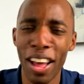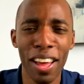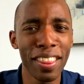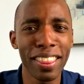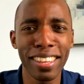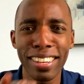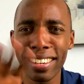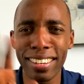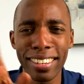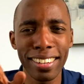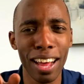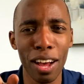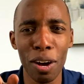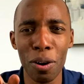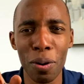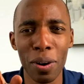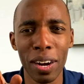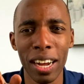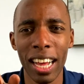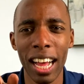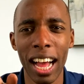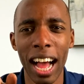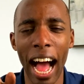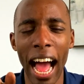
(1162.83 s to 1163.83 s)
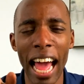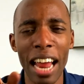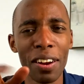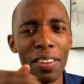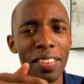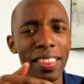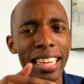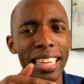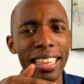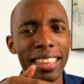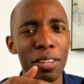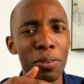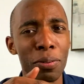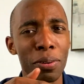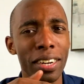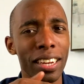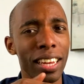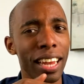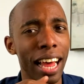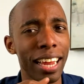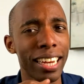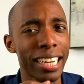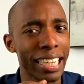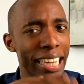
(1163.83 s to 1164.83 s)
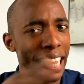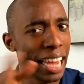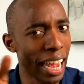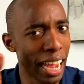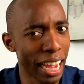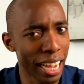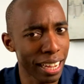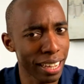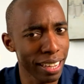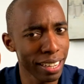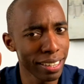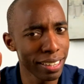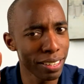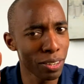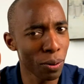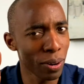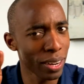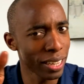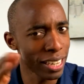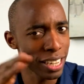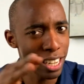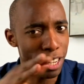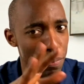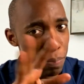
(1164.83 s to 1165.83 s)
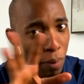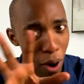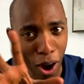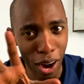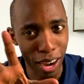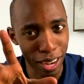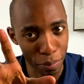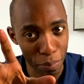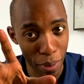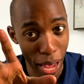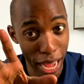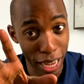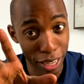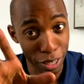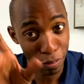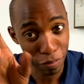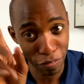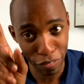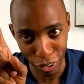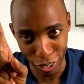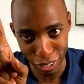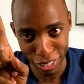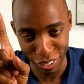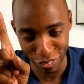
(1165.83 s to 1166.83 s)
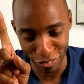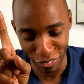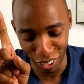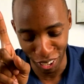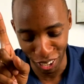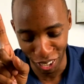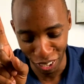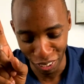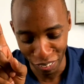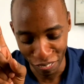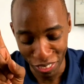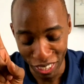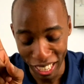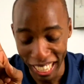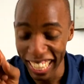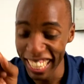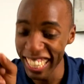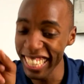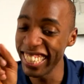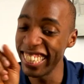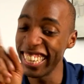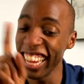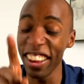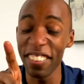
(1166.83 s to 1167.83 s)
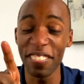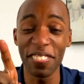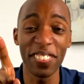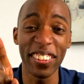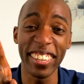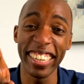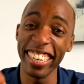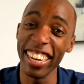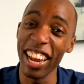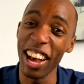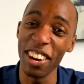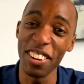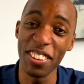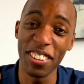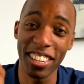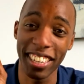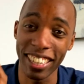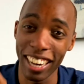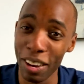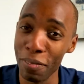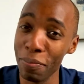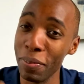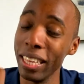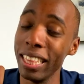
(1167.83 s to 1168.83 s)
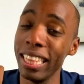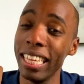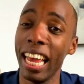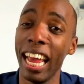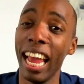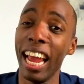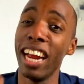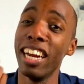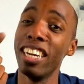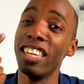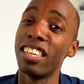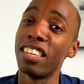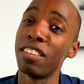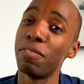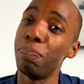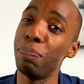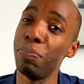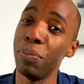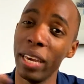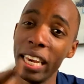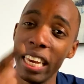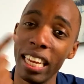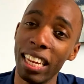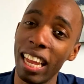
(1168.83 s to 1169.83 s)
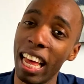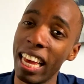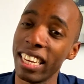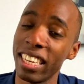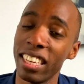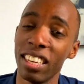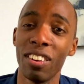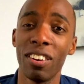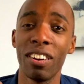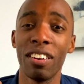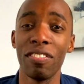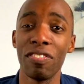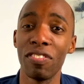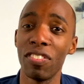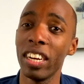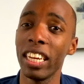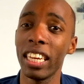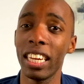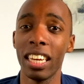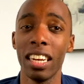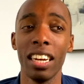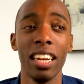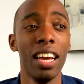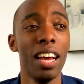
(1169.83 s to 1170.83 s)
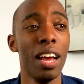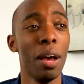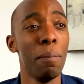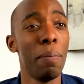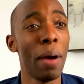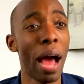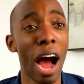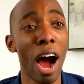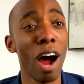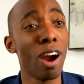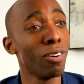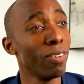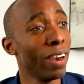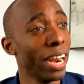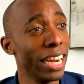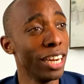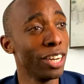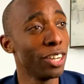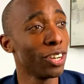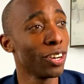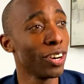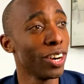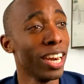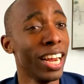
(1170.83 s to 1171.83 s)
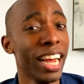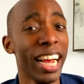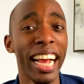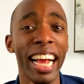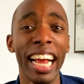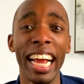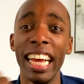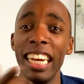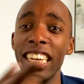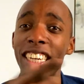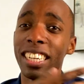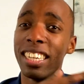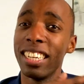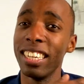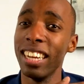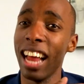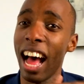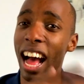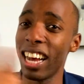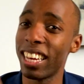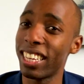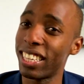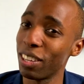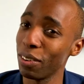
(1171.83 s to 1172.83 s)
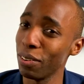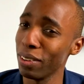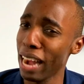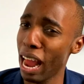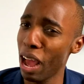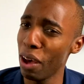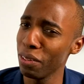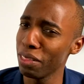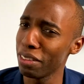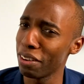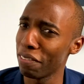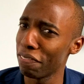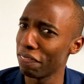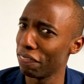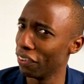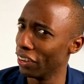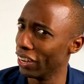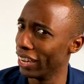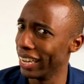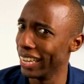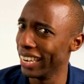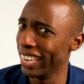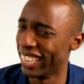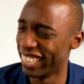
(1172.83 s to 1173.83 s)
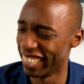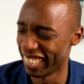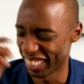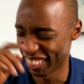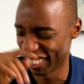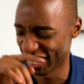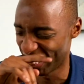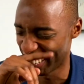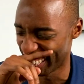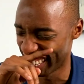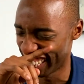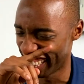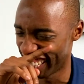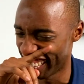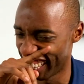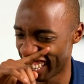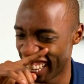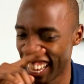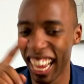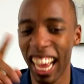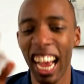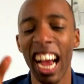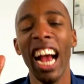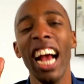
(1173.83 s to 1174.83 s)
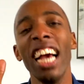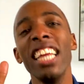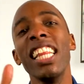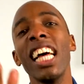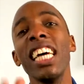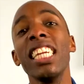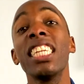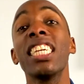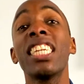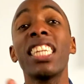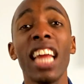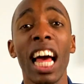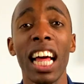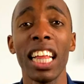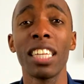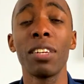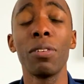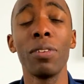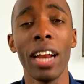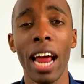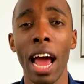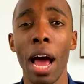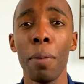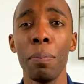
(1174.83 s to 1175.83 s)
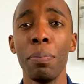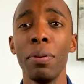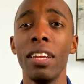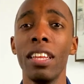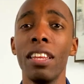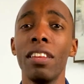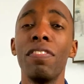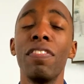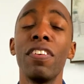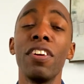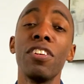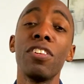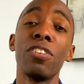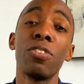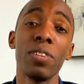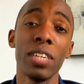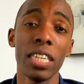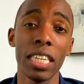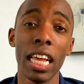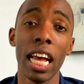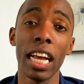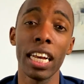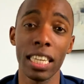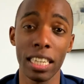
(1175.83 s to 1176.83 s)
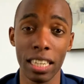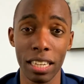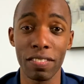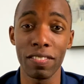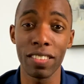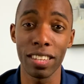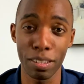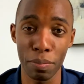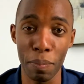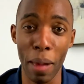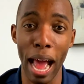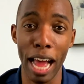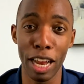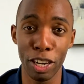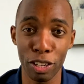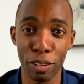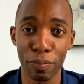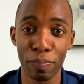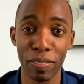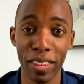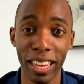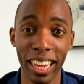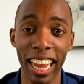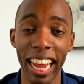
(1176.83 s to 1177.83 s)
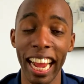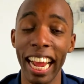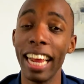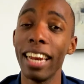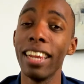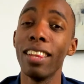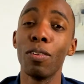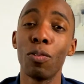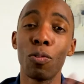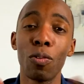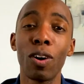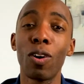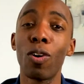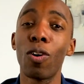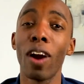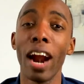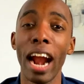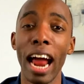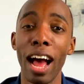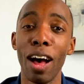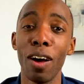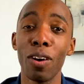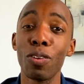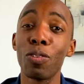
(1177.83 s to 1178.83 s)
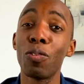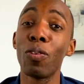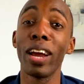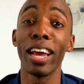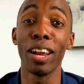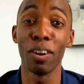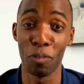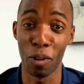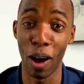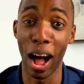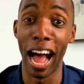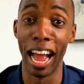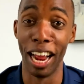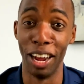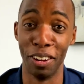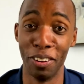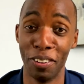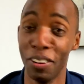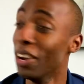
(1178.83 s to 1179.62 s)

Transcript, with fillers: There's no, I don't think you're allowed to kick during the sparring match, first of all. Definitely no jump in the air, spin like you're a freaking Power Ranger and just knock someone out with your foot. And that's exactly what happened in the first three seconds of this match. And the crowd went wild.